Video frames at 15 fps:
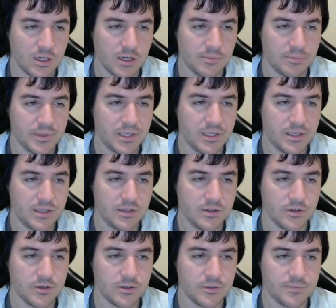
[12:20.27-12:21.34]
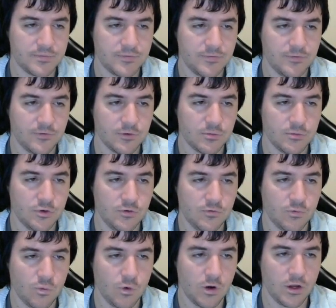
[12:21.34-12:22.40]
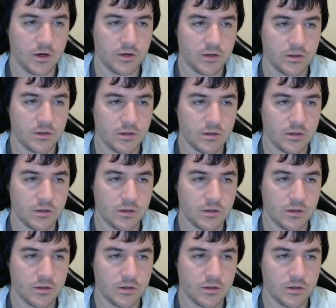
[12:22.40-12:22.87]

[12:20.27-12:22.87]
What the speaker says: up here for move 1,